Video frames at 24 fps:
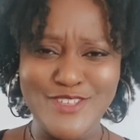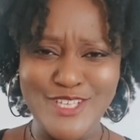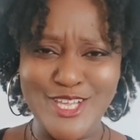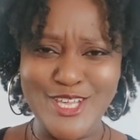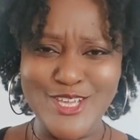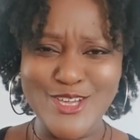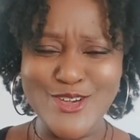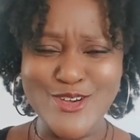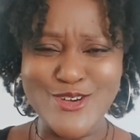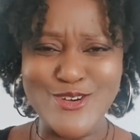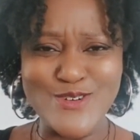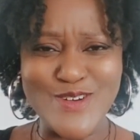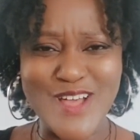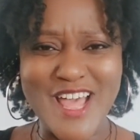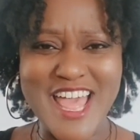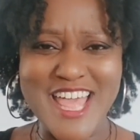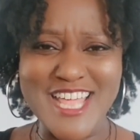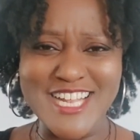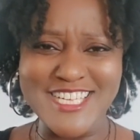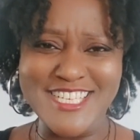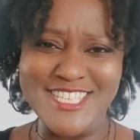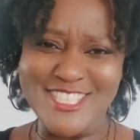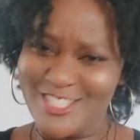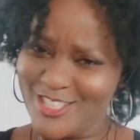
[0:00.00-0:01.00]
video
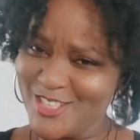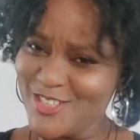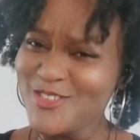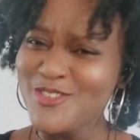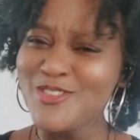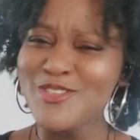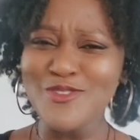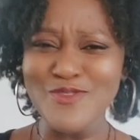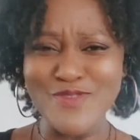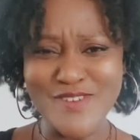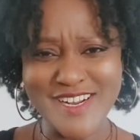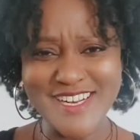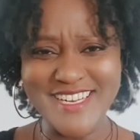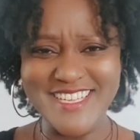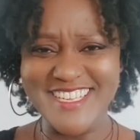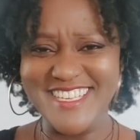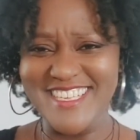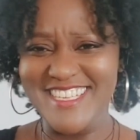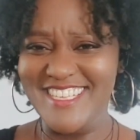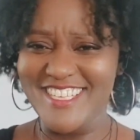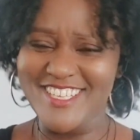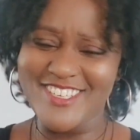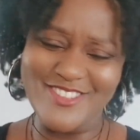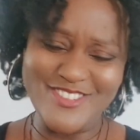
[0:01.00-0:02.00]
and you're
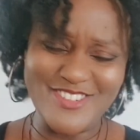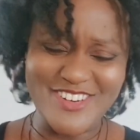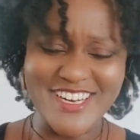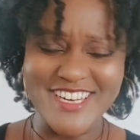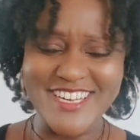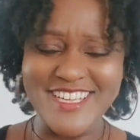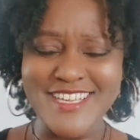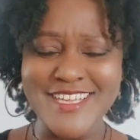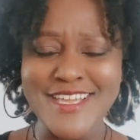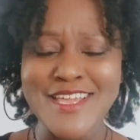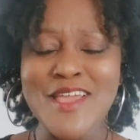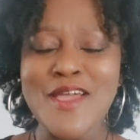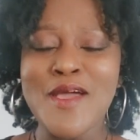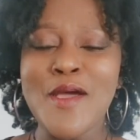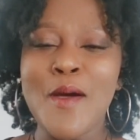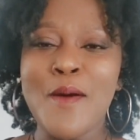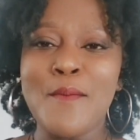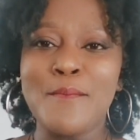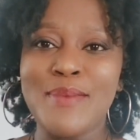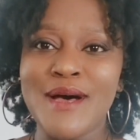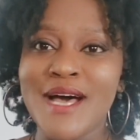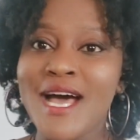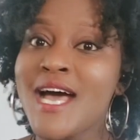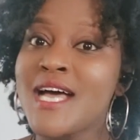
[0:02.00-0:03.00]
ready,
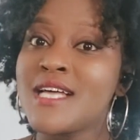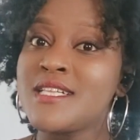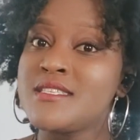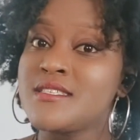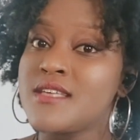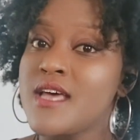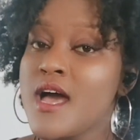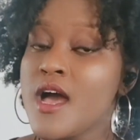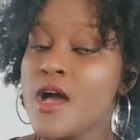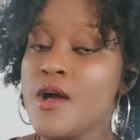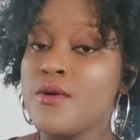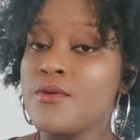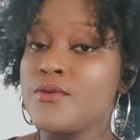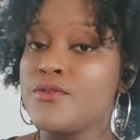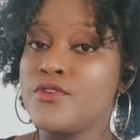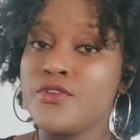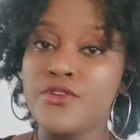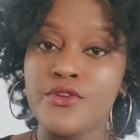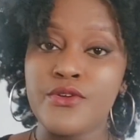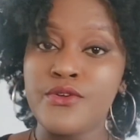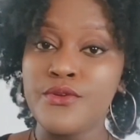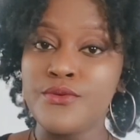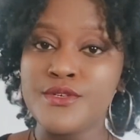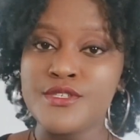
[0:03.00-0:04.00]
but
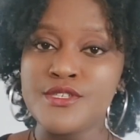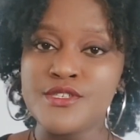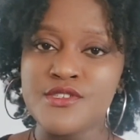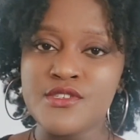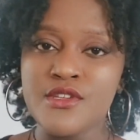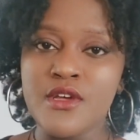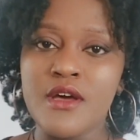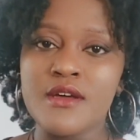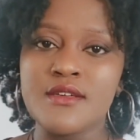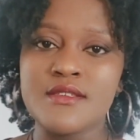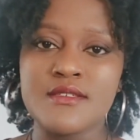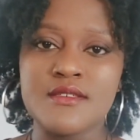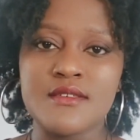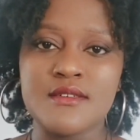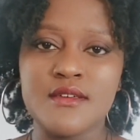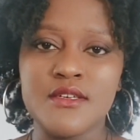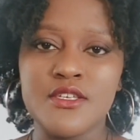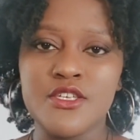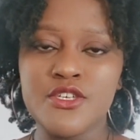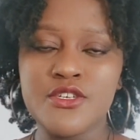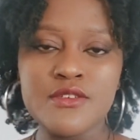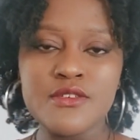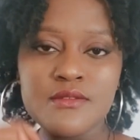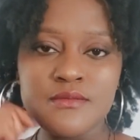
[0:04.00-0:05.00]
you don't know where to start.
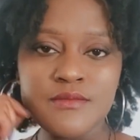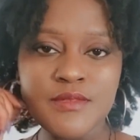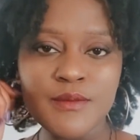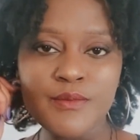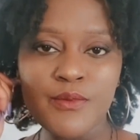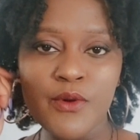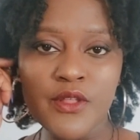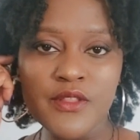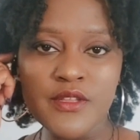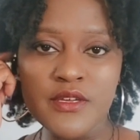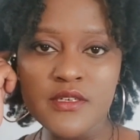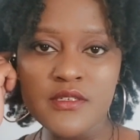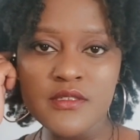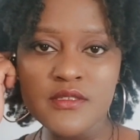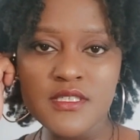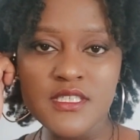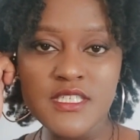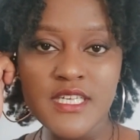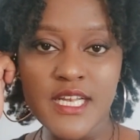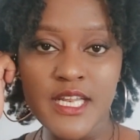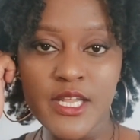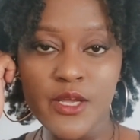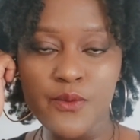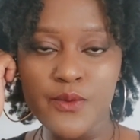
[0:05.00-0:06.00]
You couldn't be bothered
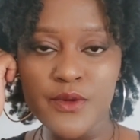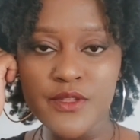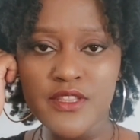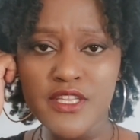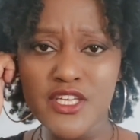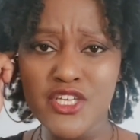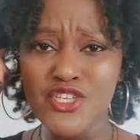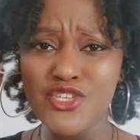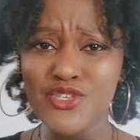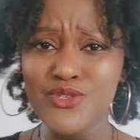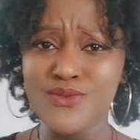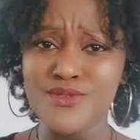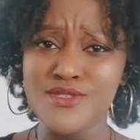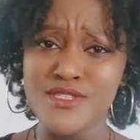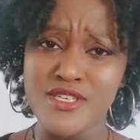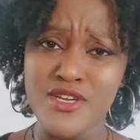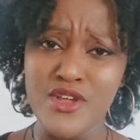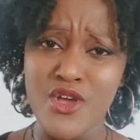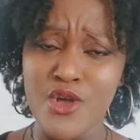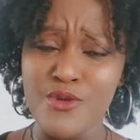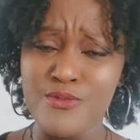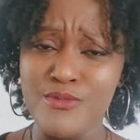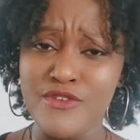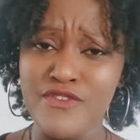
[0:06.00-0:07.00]
dealing with the queues
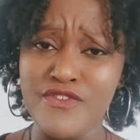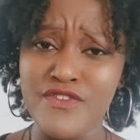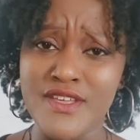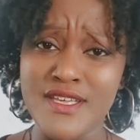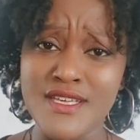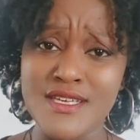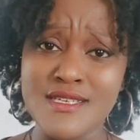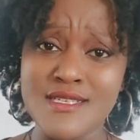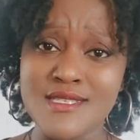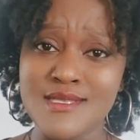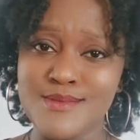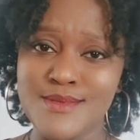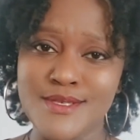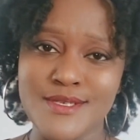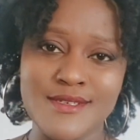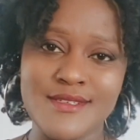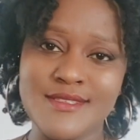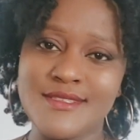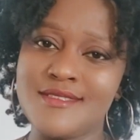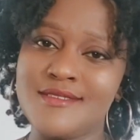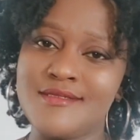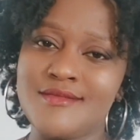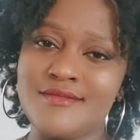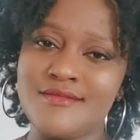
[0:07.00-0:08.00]
at home affairs
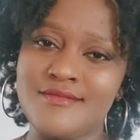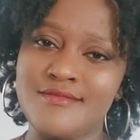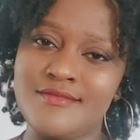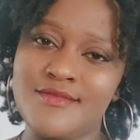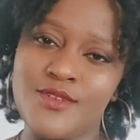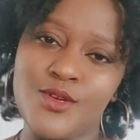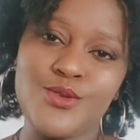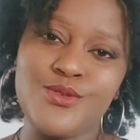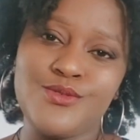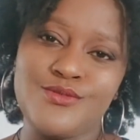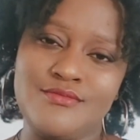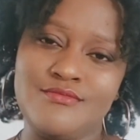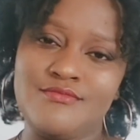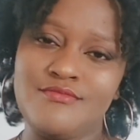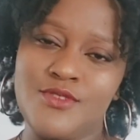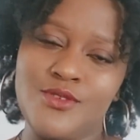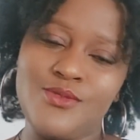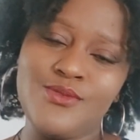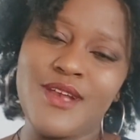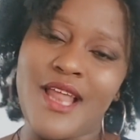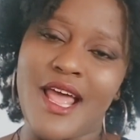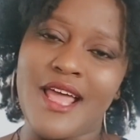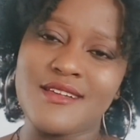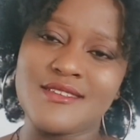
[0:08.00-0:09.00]
because
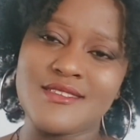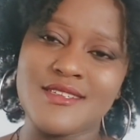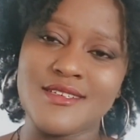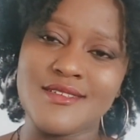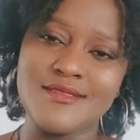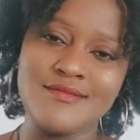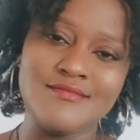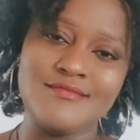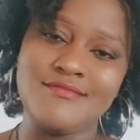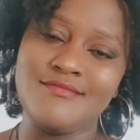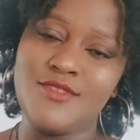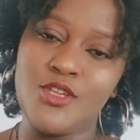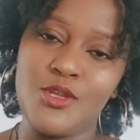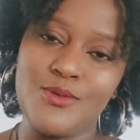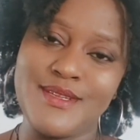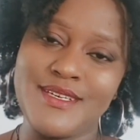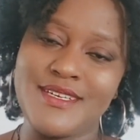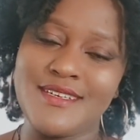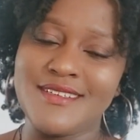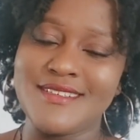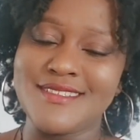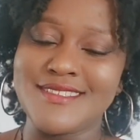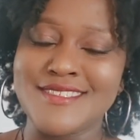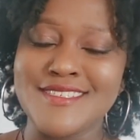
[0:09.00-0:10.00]
who likes it?
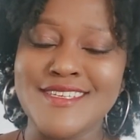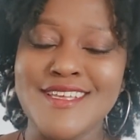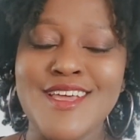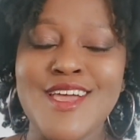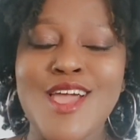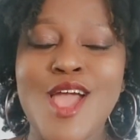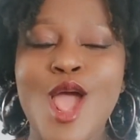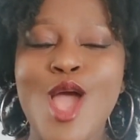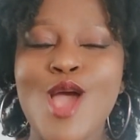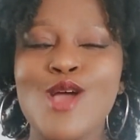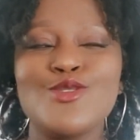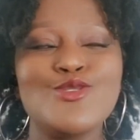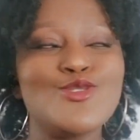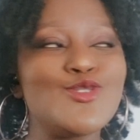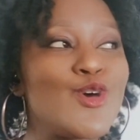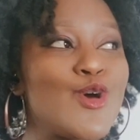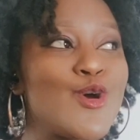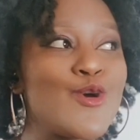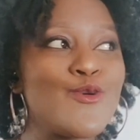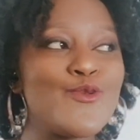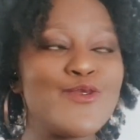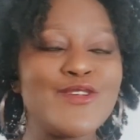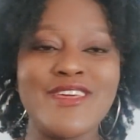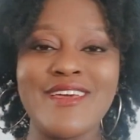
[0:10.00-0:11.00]
Nobody does.
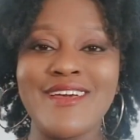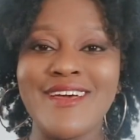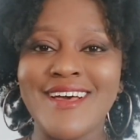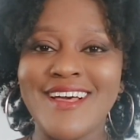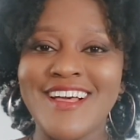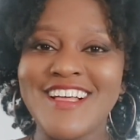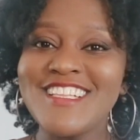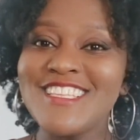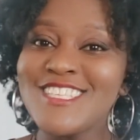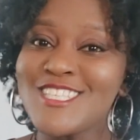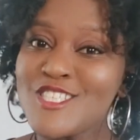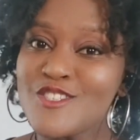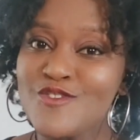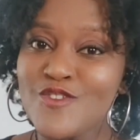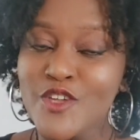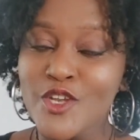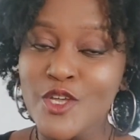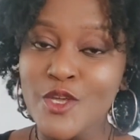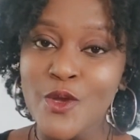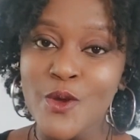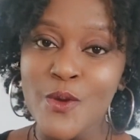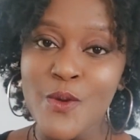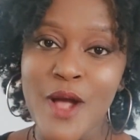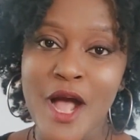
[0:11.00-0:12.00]
So yeah, in this
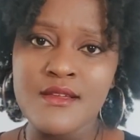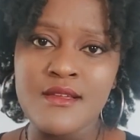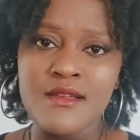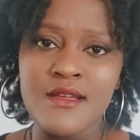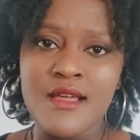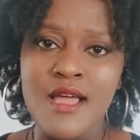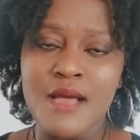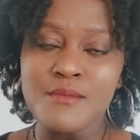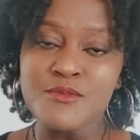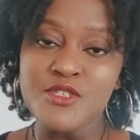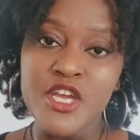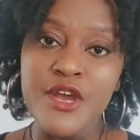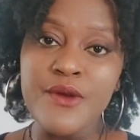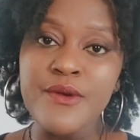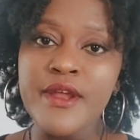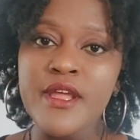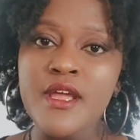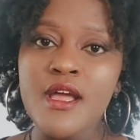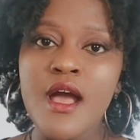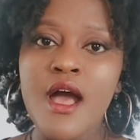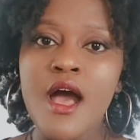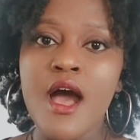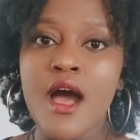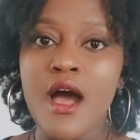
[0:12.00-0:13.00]
video, I'm
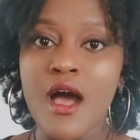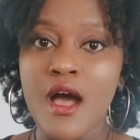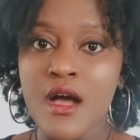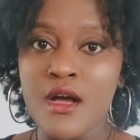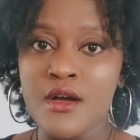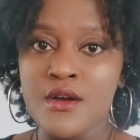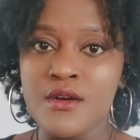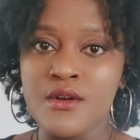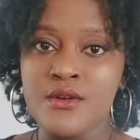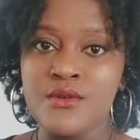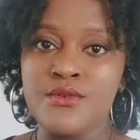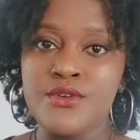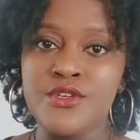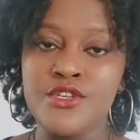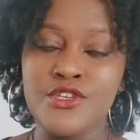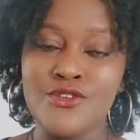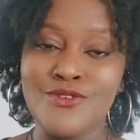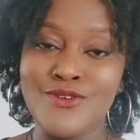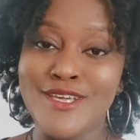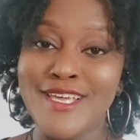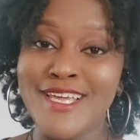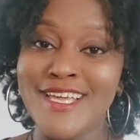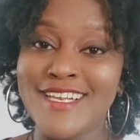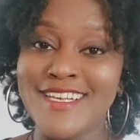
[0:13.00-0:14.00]
sharing how
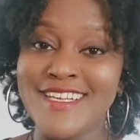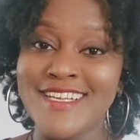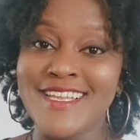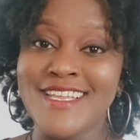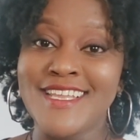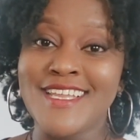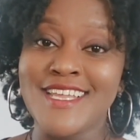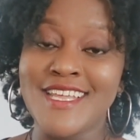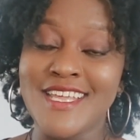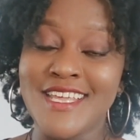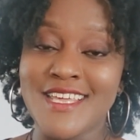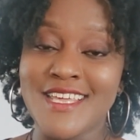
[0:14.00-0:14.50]
you can